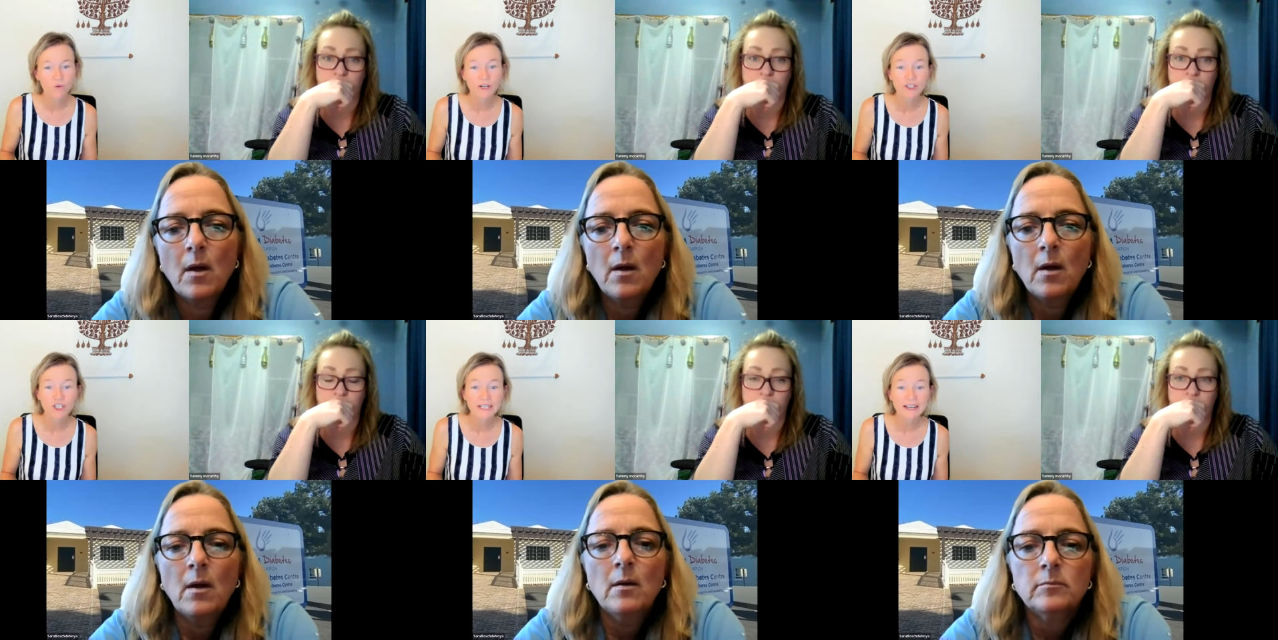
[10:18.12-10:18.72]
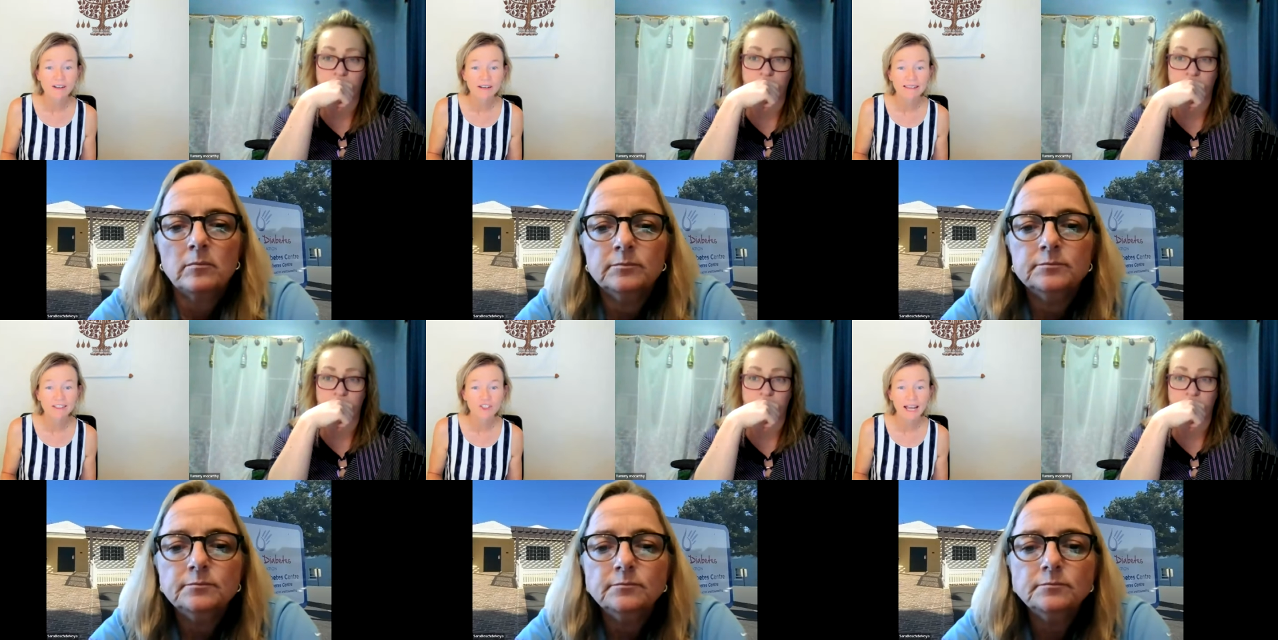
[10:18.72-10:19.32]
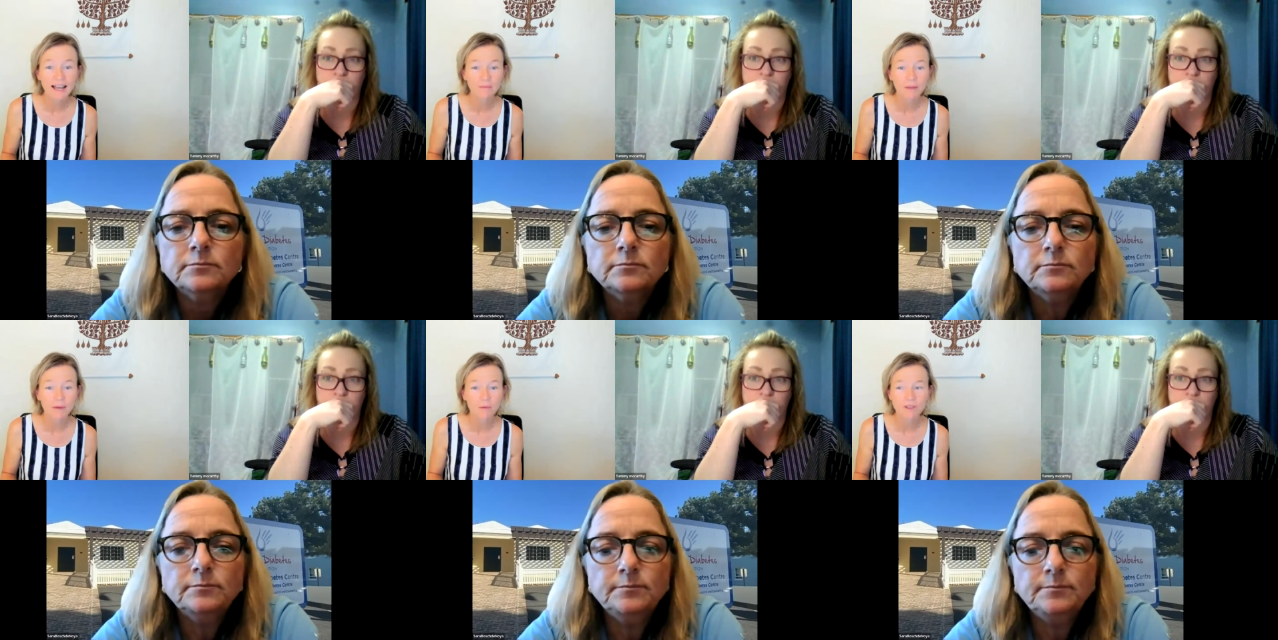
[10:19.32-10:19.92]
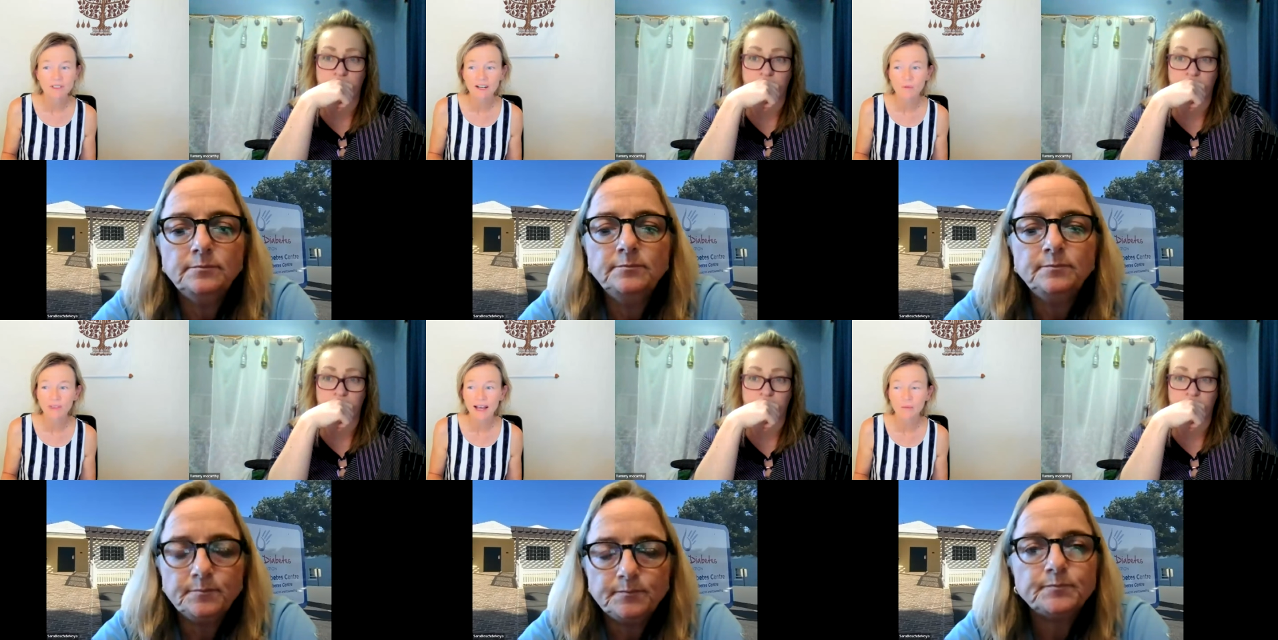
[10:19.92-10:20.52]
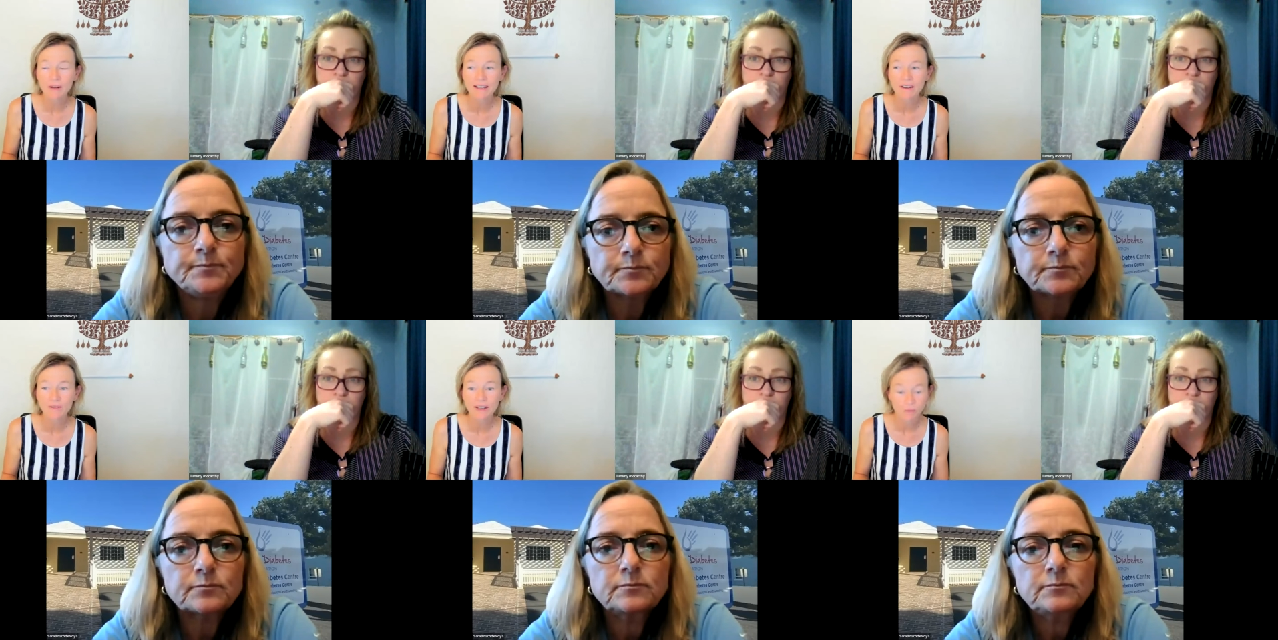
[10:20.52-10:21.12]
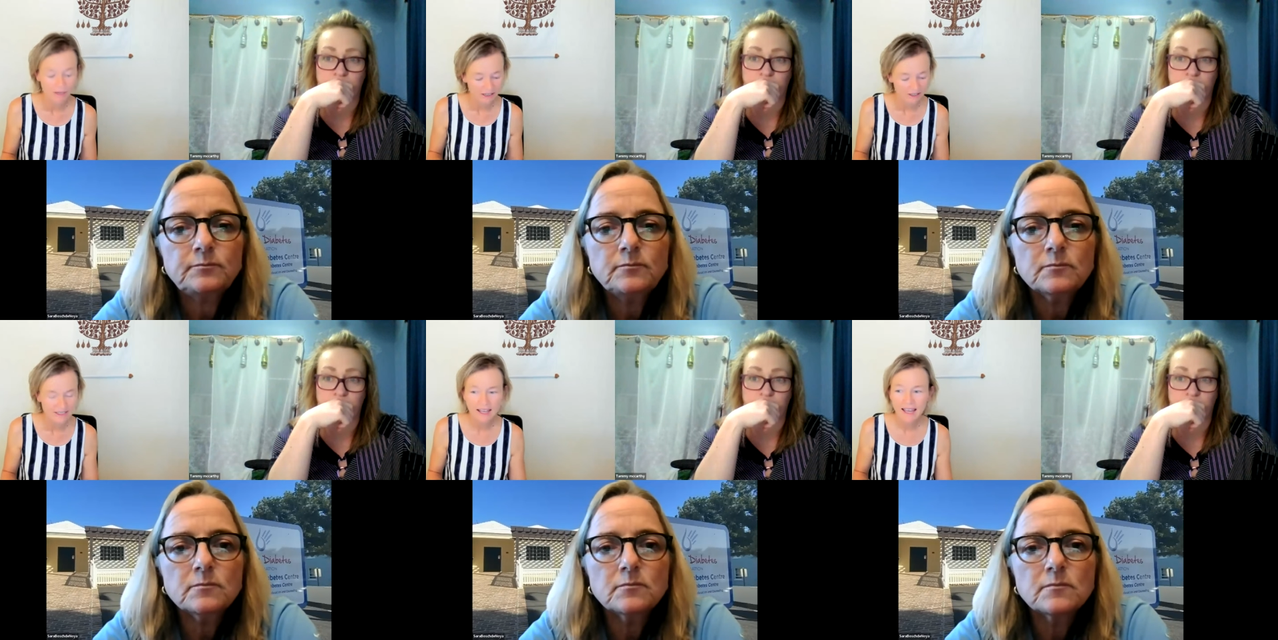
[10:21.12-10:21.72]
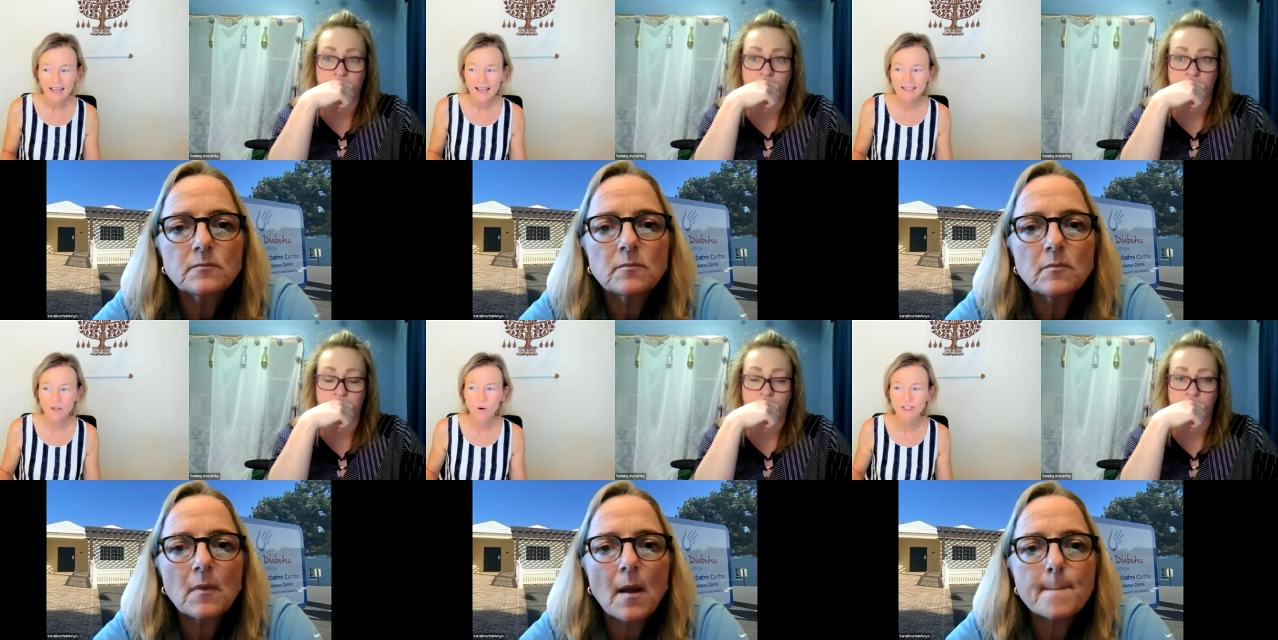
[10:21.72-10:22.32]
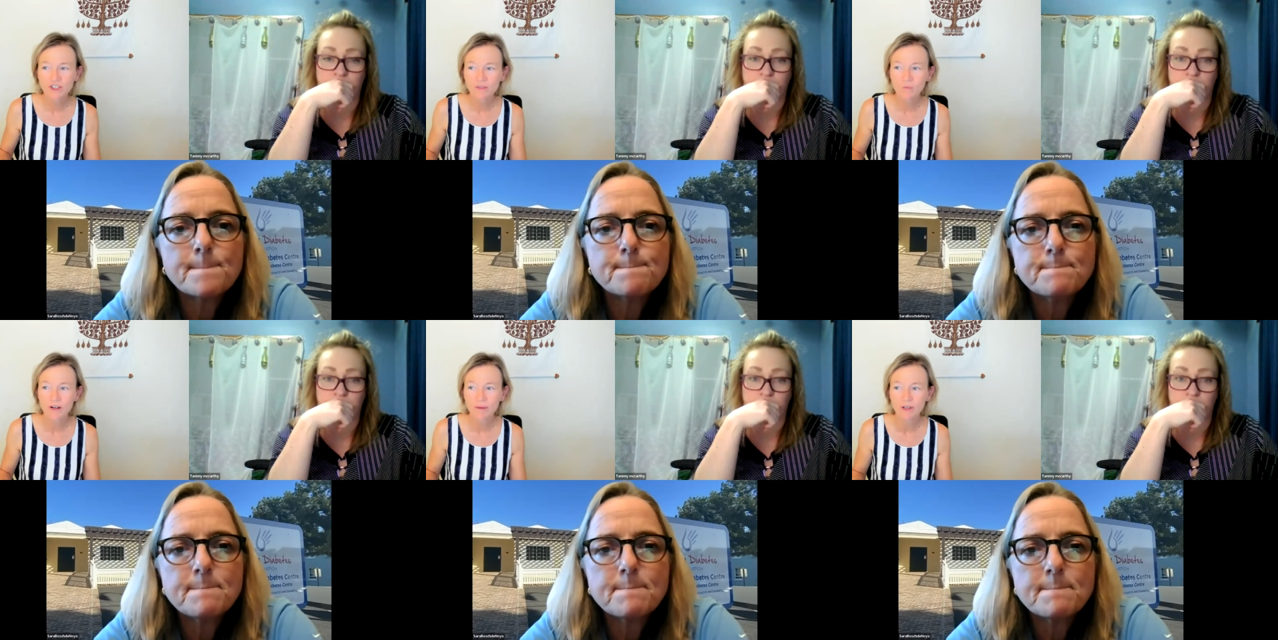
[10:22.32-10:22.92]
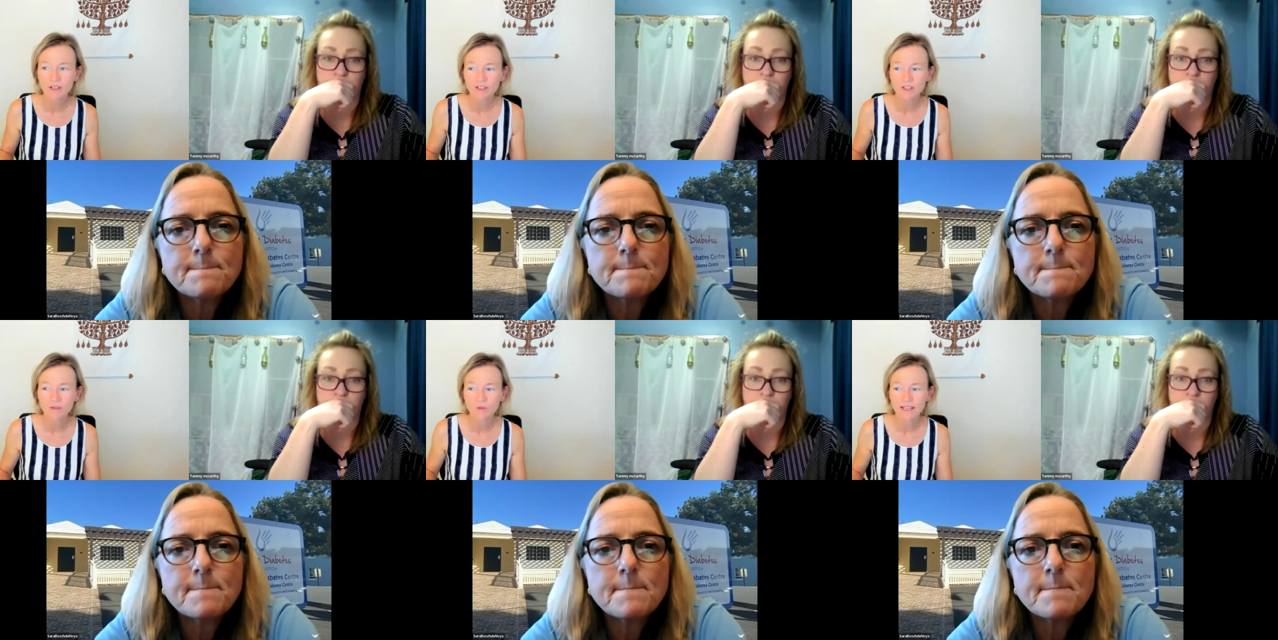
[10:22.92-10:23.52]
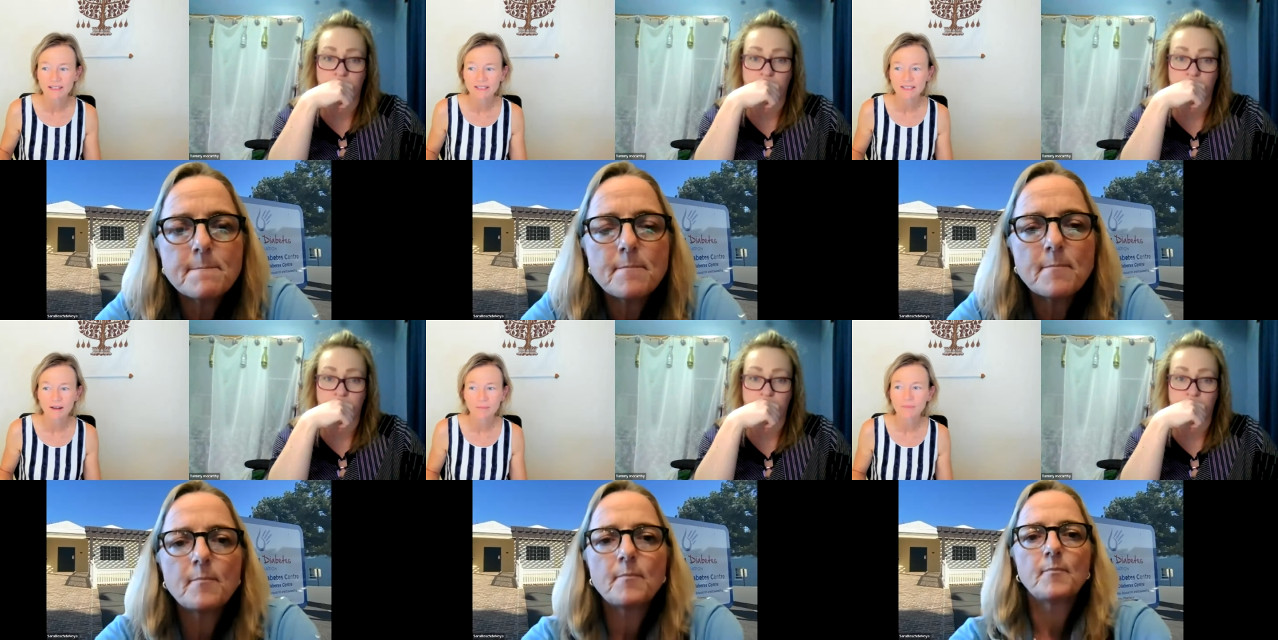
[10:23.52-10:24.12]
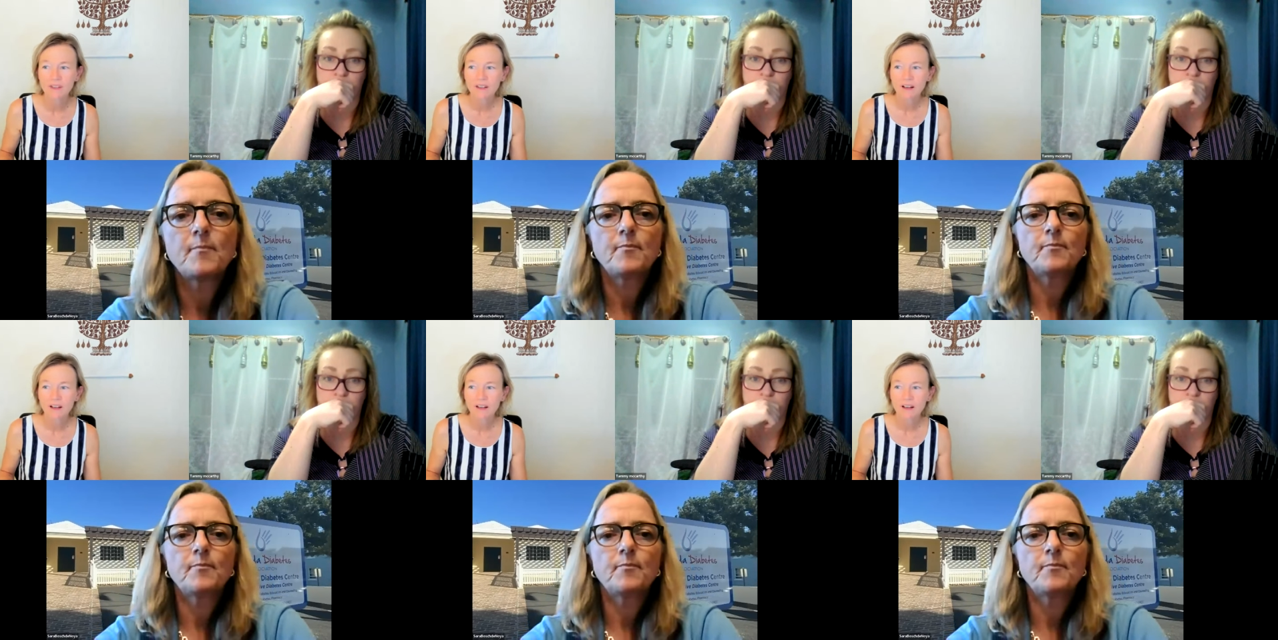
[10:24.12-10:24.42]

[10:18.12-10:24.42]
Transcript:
Speaker 1: there's a question here in the chat. Maybe we'll start with that one. And if anyone else has a question, what I'm gonna do is um,